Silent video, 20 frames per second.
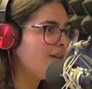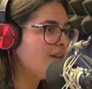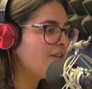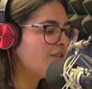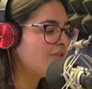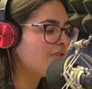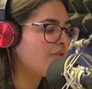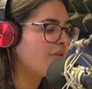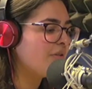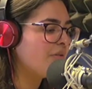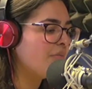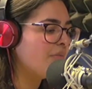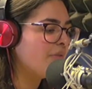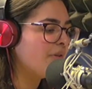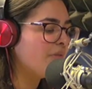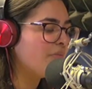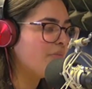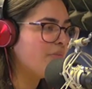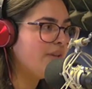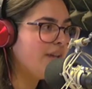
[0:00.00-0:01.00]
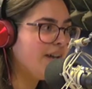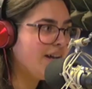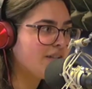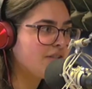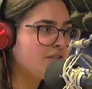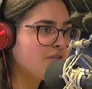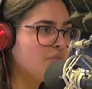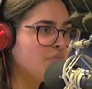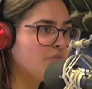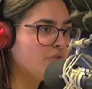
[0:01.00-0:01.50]
So we
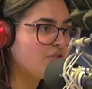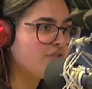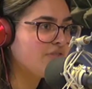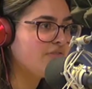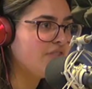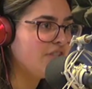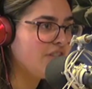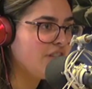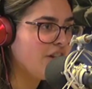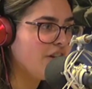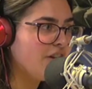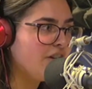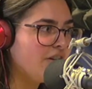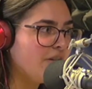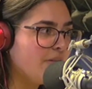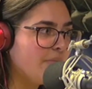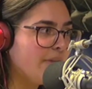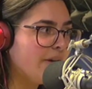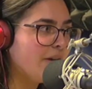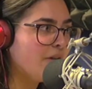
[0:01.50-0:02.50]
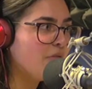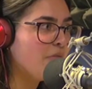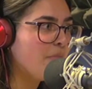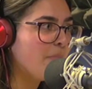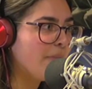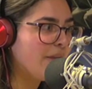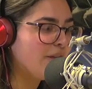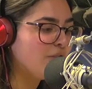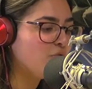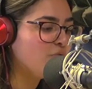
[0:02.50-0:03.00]
had to watch a video about
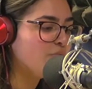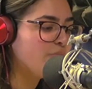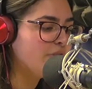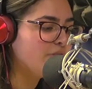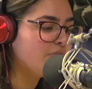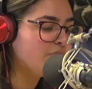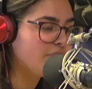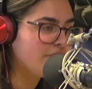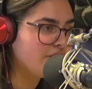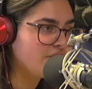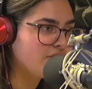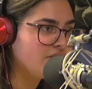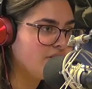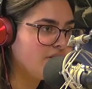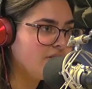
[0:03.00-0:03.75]
manual blood pressure